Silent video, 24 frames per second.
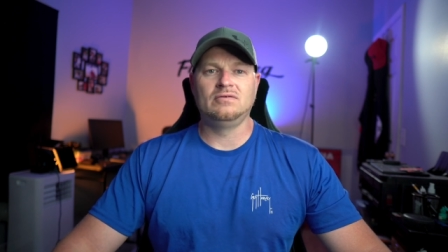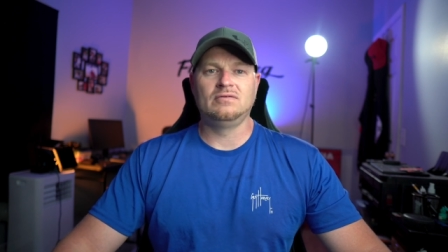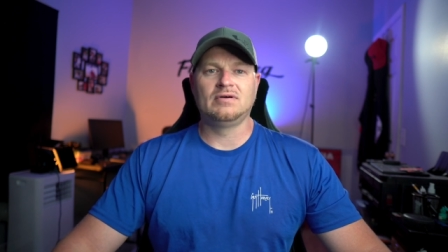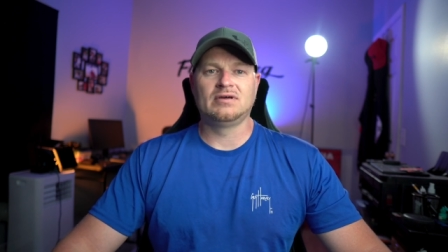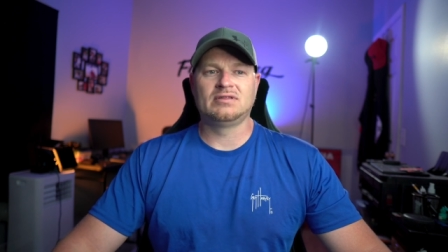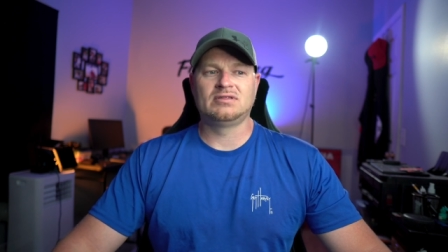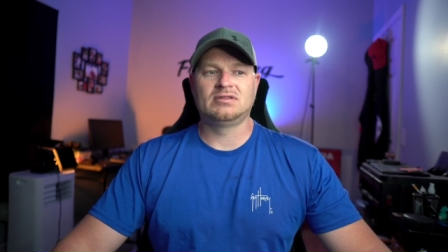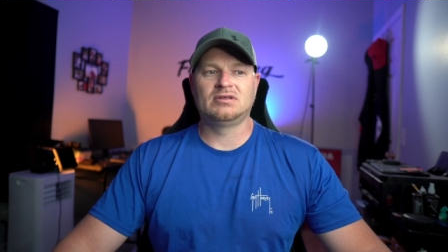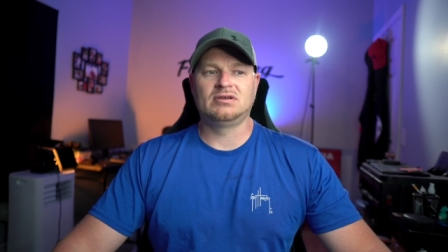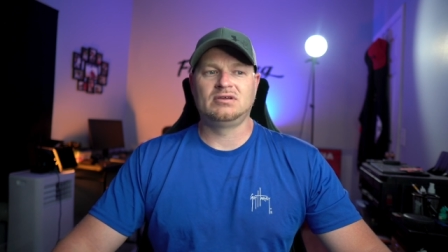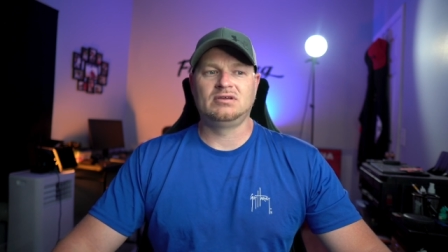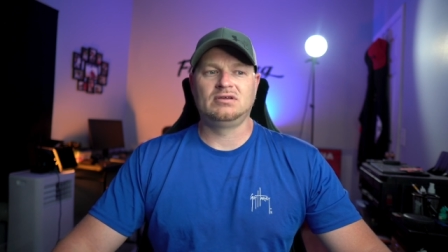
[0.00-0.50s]

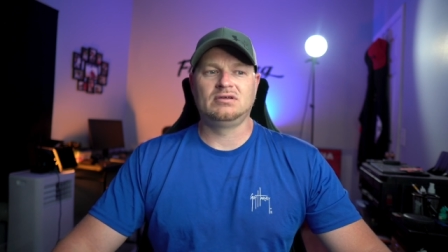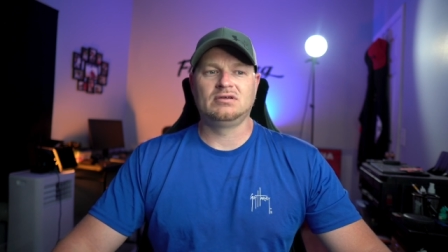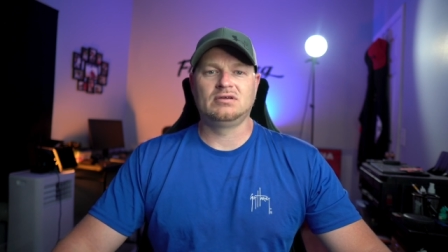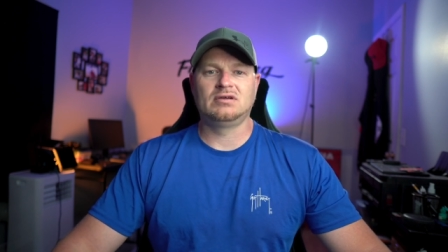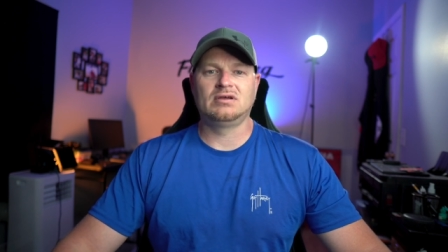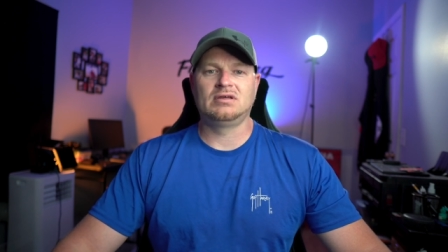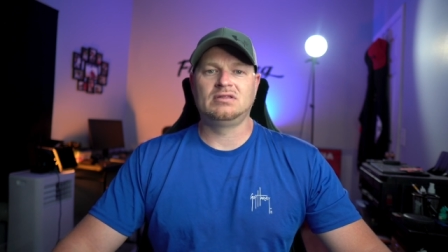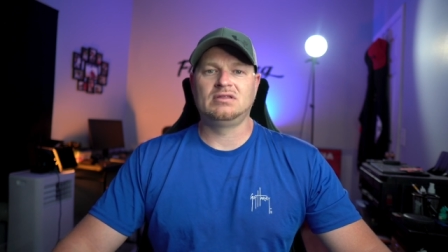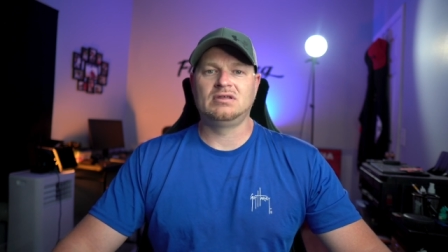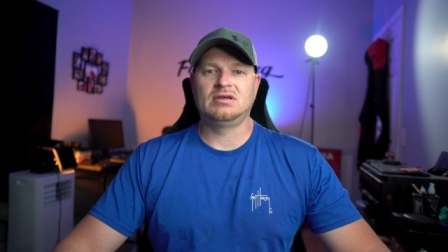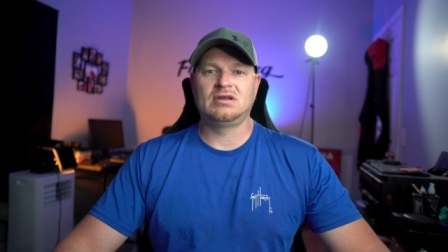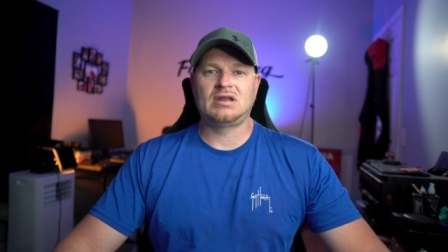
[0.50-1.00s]
I think,
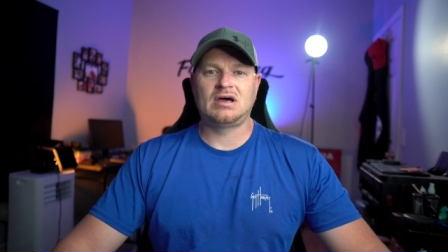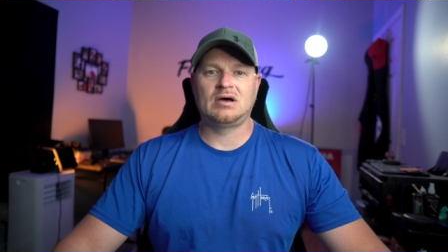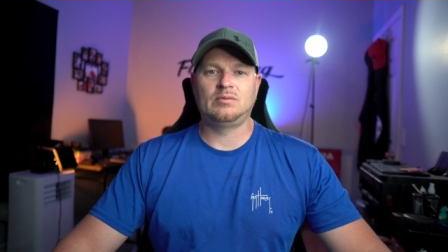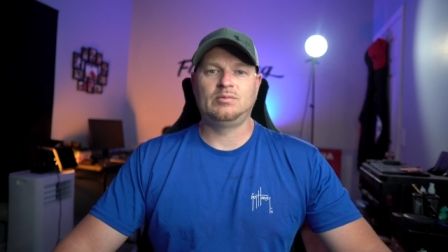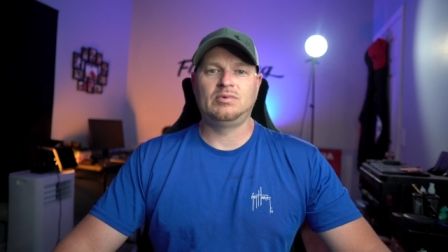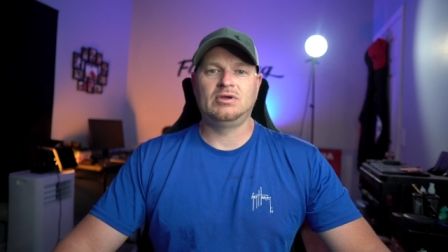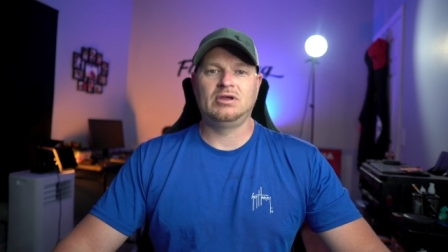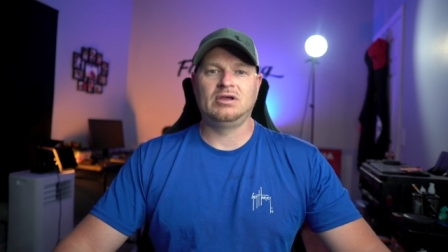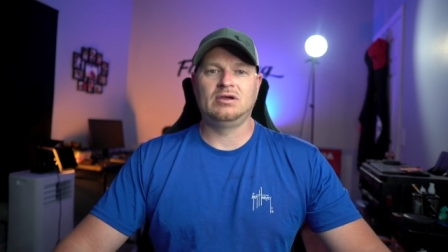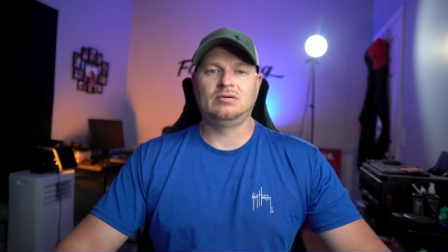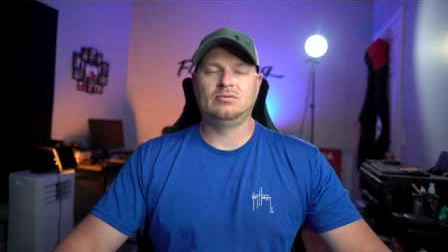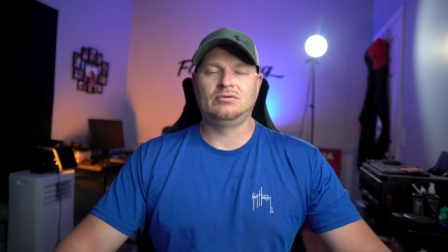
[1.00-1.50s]
and then I'll
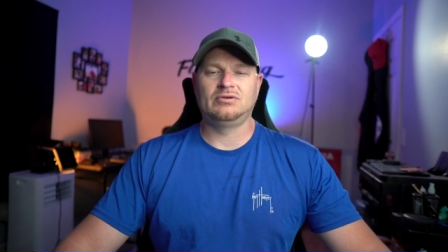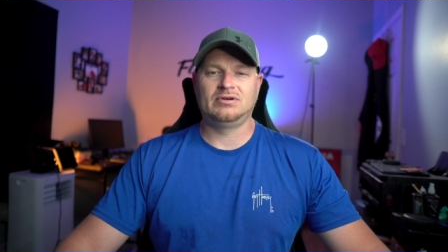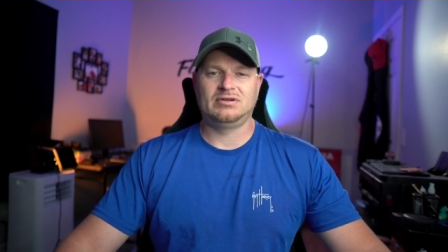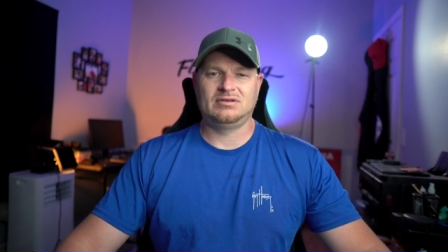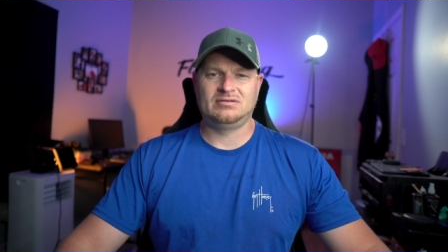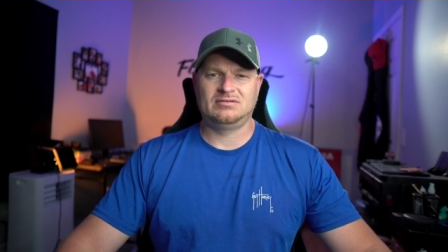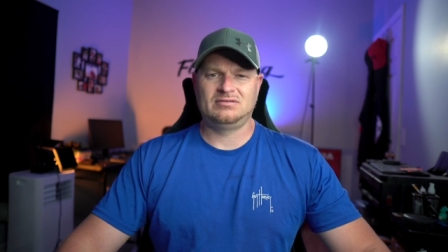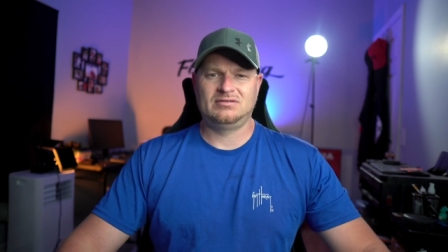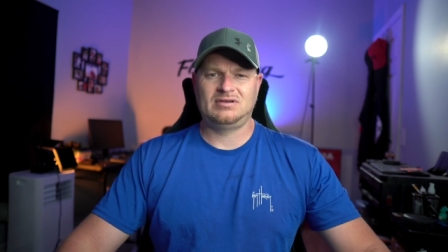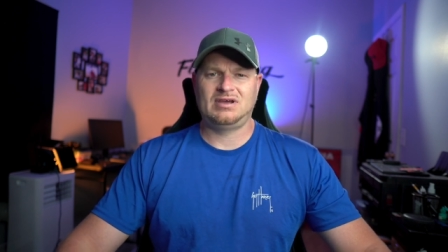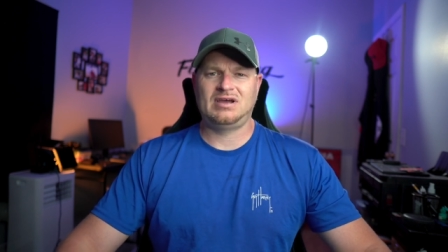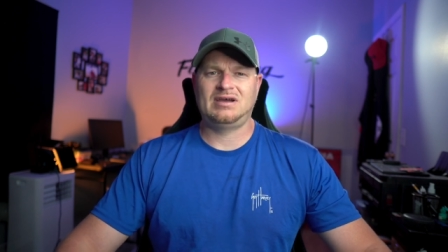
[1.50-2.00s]
be able
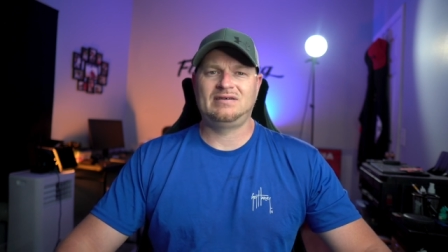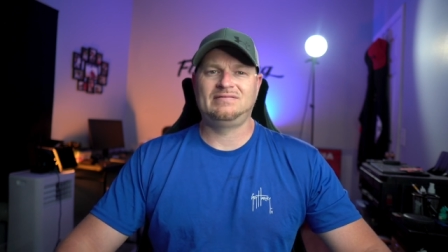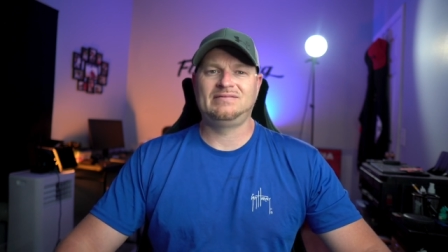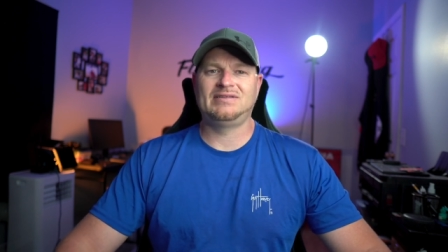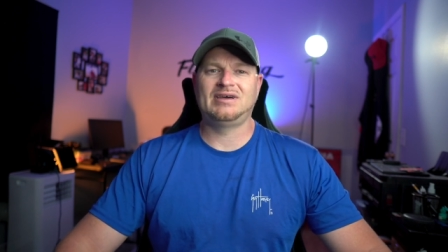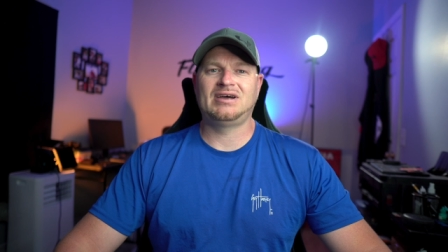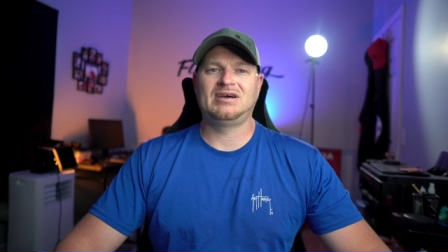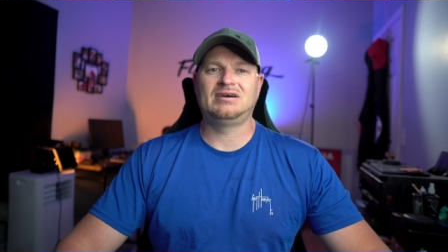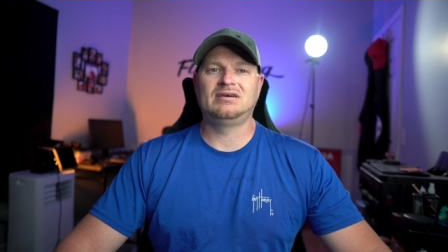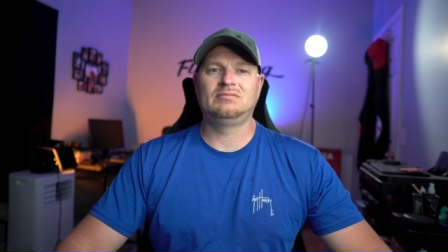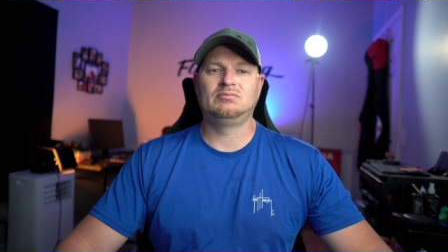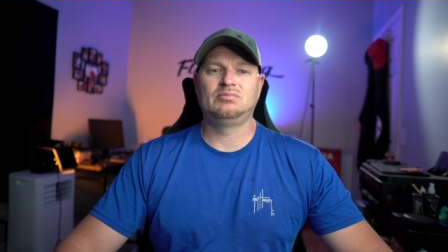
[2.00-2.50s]
to have
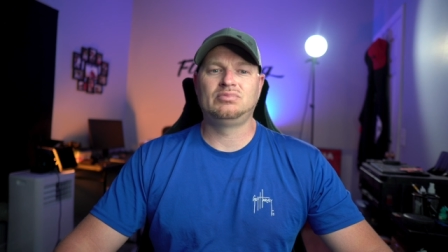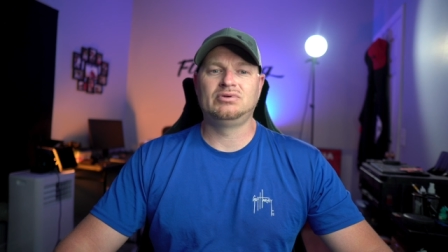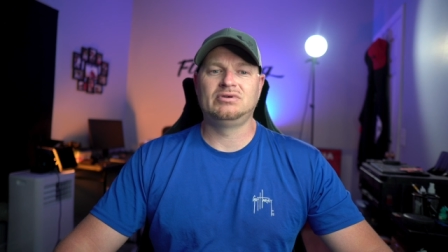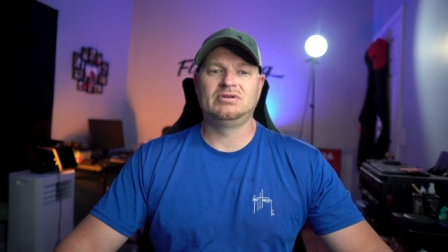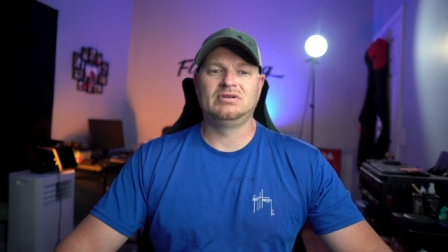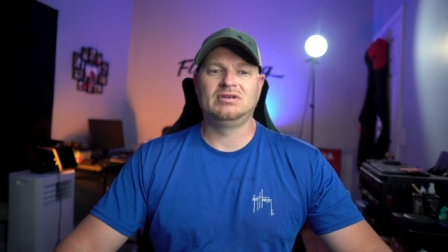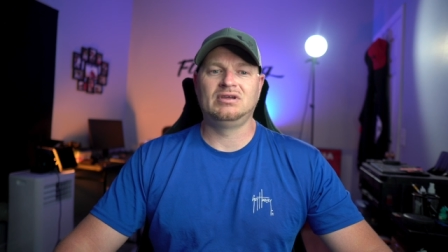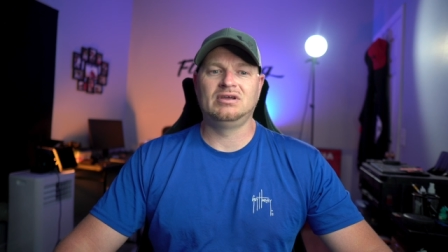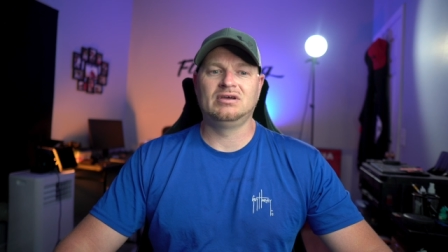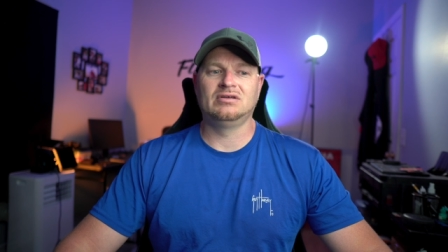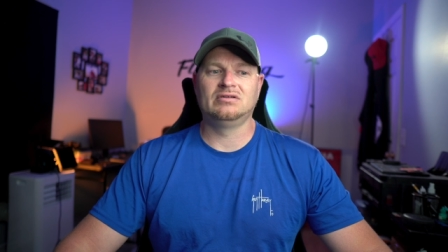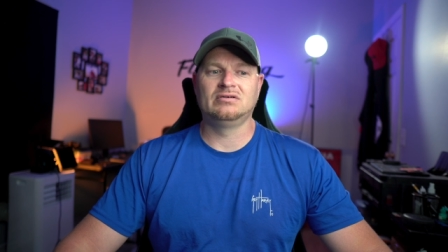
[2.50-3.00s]
that put
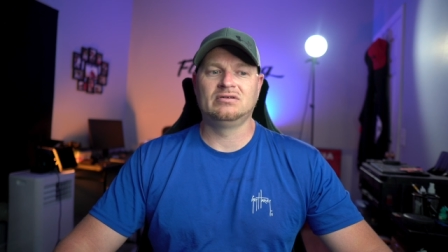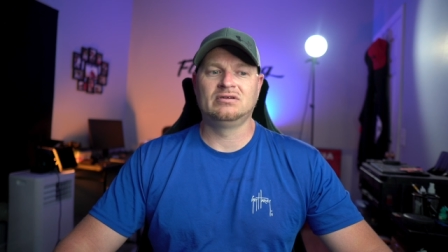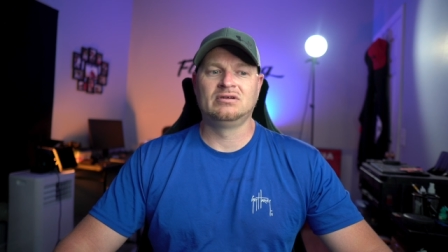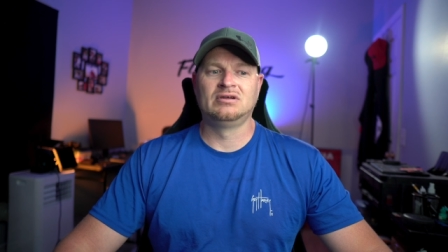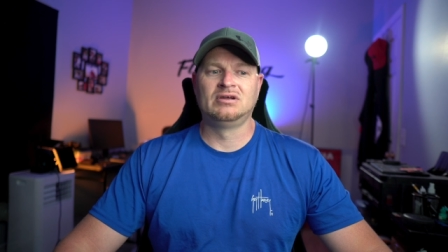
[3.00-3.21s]
together.